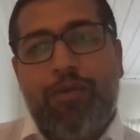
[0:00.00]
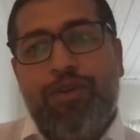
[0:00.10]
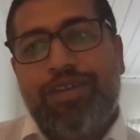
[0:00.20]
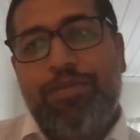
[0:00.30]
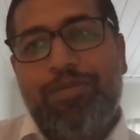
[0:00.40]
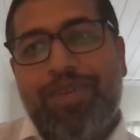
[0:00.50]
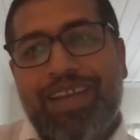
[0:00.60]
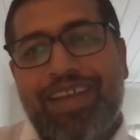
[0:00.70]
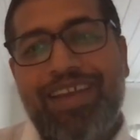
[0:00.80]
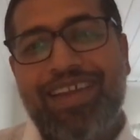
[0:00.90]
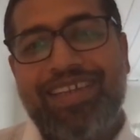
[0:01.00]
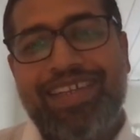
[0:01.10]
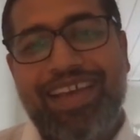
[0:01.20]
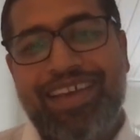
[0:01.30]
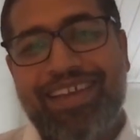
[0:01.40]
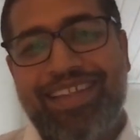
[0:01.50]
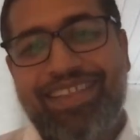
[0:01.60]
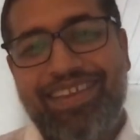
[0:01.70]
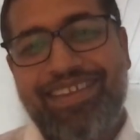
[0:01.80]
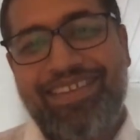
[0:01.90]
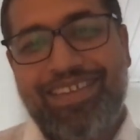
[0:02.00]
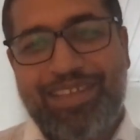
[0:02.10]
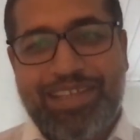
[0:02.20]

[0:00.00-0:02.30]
would probably take this,